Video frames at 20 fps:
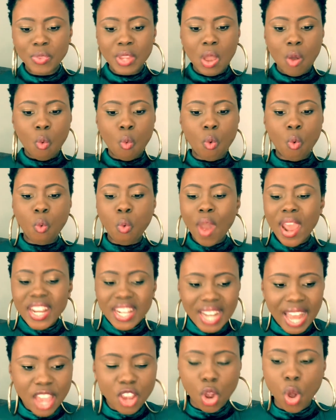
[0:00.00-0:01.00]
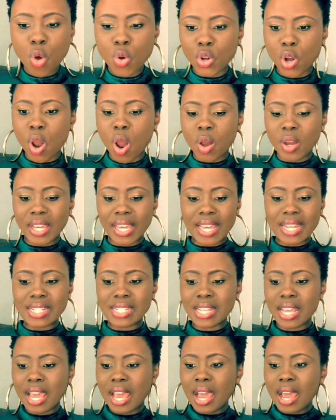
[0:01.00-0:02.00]
Where did I go wrong? And
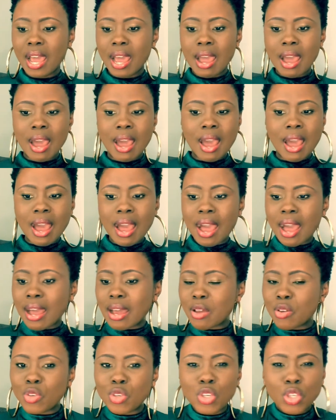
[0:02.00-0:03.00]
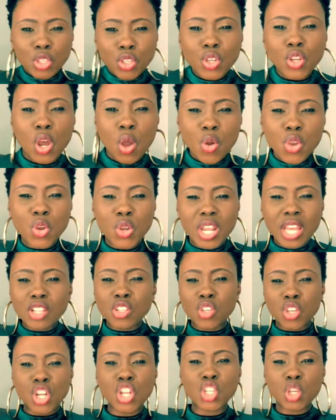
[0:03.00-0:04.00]
you
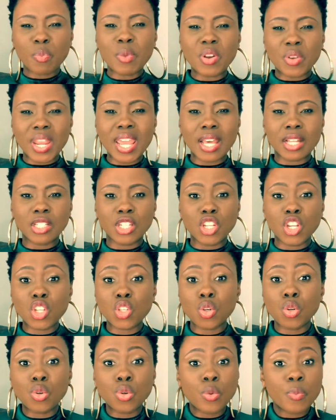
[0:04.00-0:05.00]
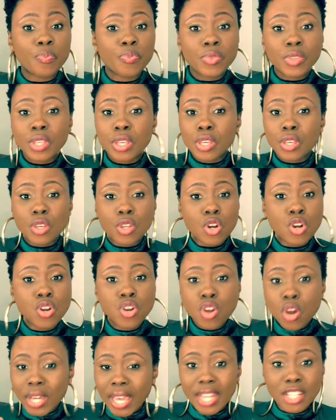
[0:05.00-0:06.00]
need to be real. You need to
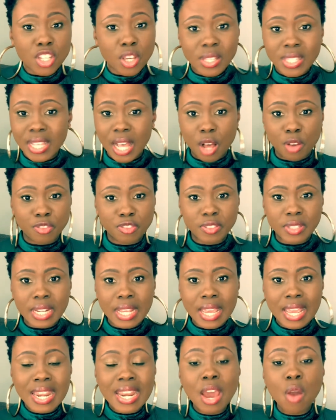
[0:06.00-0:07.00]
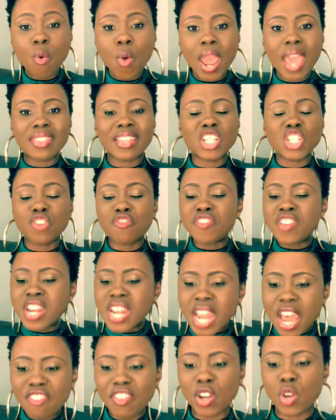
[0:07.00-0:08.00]
look at yourself in a way that you've
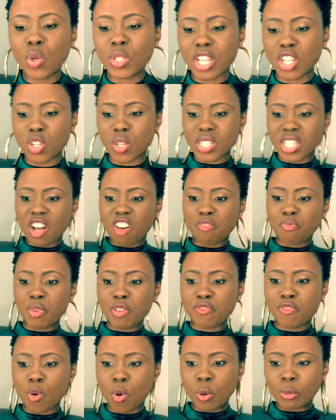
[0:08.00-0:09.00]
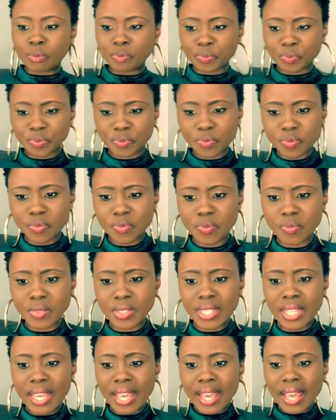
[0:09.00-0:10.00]
never looked at yourself before.
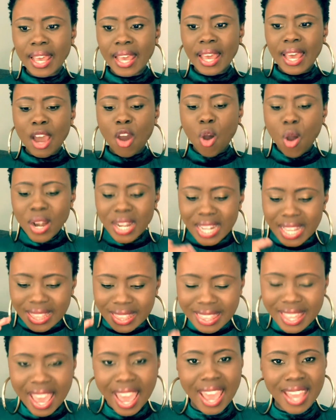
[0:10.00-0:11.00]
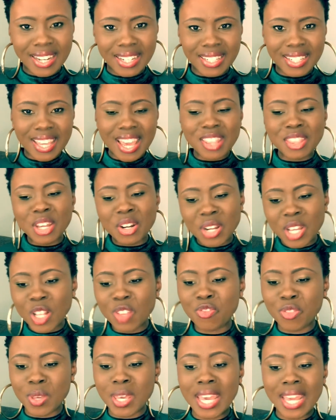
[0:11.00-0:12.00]
Only then can the real
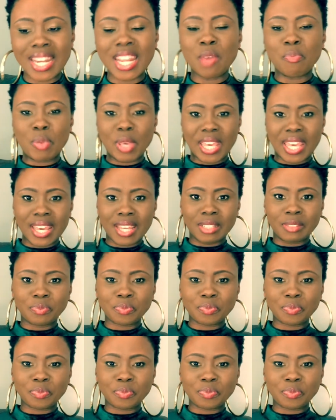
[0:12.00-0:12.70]
healing begin.